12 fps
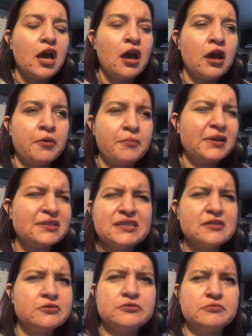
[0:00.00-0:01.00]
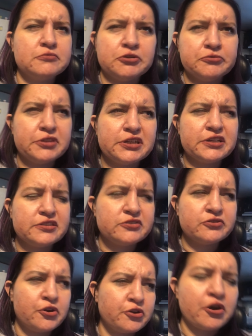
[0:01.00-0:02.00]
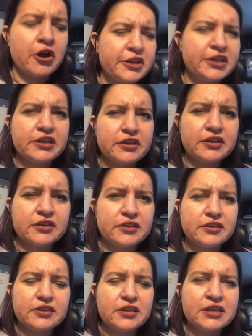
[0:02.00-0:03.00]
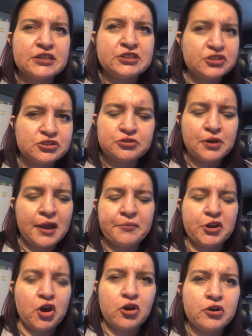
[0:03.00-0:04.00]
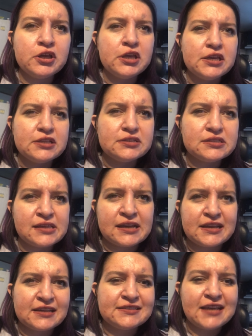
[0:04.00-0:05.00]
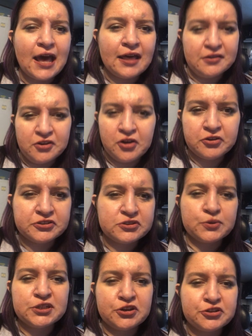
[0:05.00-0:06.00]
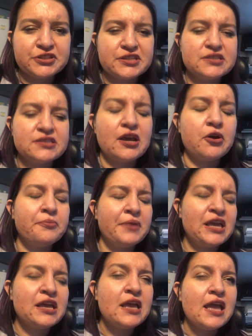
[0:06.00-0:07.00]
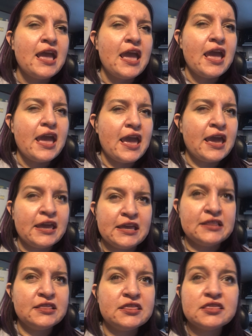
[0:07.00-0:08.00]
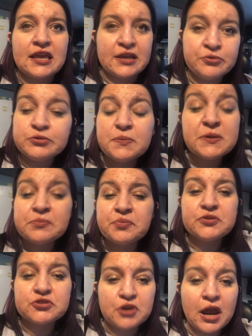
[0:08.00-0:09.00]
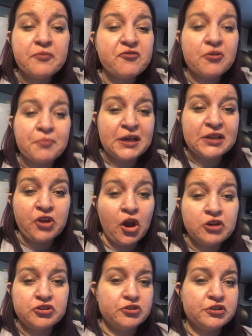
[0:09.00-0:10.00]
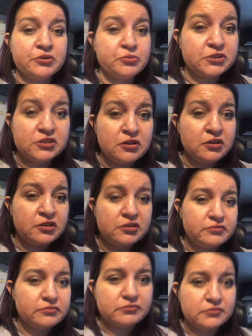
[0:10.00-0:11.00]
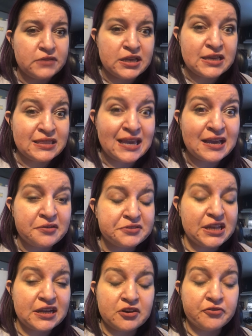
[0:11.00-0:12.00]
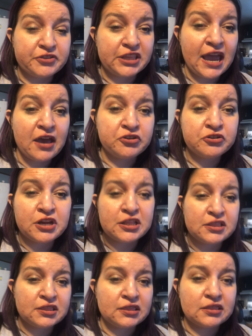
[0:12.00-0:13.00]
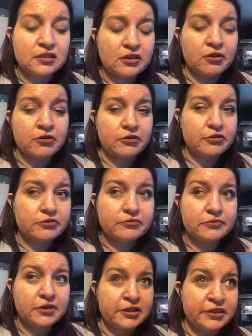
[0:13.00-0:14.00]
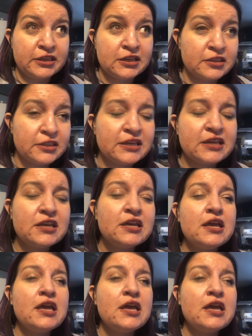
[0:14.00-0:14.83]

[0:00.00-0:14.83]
I still don't think it's a narcotic. It's just Triamidol. It's like a Tylenol is what nurses tell me. And it was being prescribed from my doctor. It was not anything I was taking over the counter or illegally.